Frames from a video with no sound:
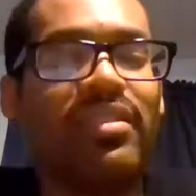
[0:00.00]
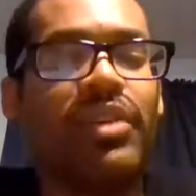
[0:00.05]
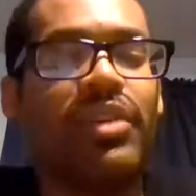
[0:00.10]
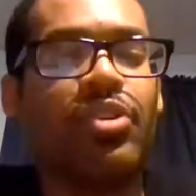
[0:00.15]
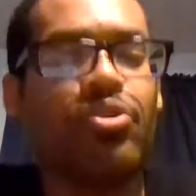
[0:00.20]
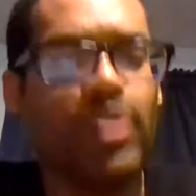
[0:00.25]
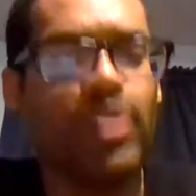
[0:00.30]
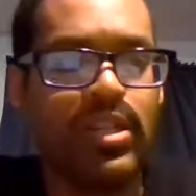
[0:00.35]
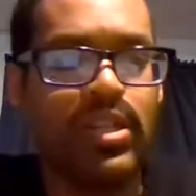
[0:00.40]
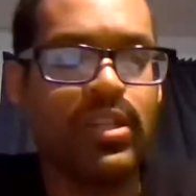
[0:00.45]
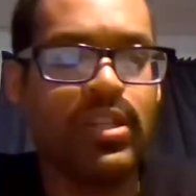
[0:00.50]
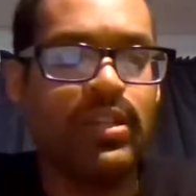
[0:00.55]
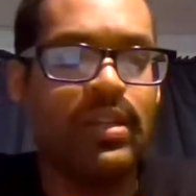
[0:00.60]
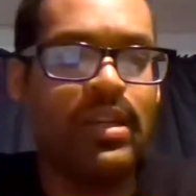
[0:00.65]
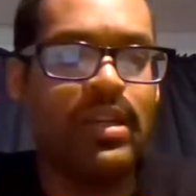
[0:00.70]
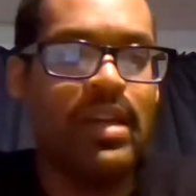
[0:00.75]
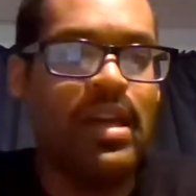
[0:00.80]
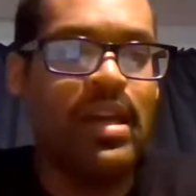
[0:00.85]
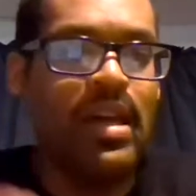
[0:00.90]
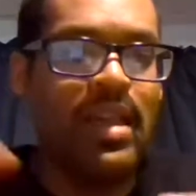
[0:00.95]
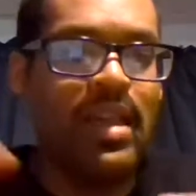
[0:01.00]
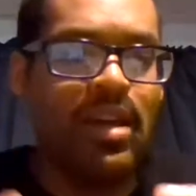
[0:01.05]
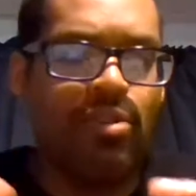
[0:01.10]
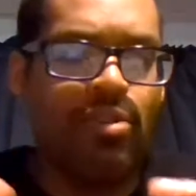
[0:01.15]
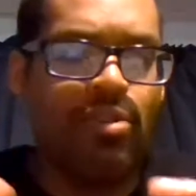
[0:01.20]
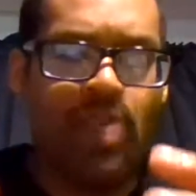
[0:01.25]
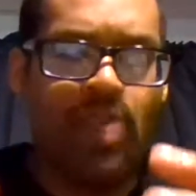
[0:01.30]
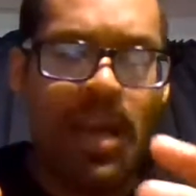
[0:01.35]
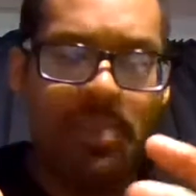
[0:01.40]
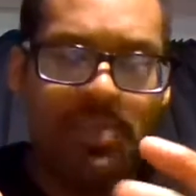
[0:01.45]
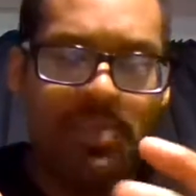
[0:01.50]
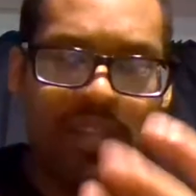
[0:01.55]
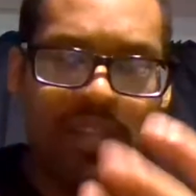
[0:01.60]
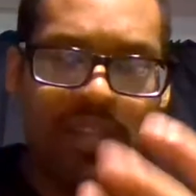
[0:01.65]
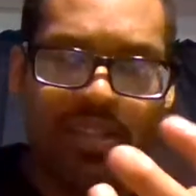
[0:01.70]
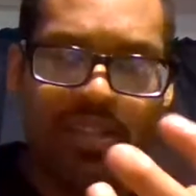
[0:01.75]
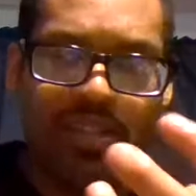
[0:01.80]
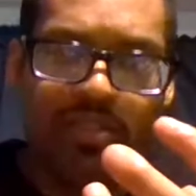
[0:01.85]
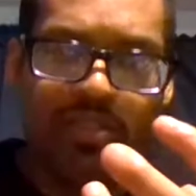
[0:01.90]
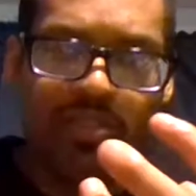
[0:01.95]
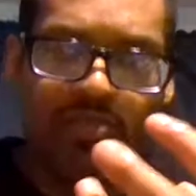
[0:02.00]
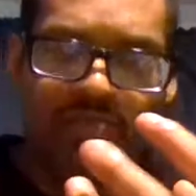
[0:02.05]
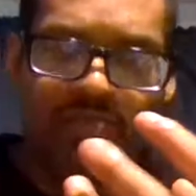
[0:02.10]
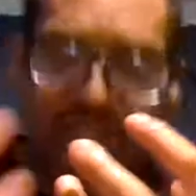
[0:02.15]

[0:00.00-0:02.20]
aggression that wraps an insult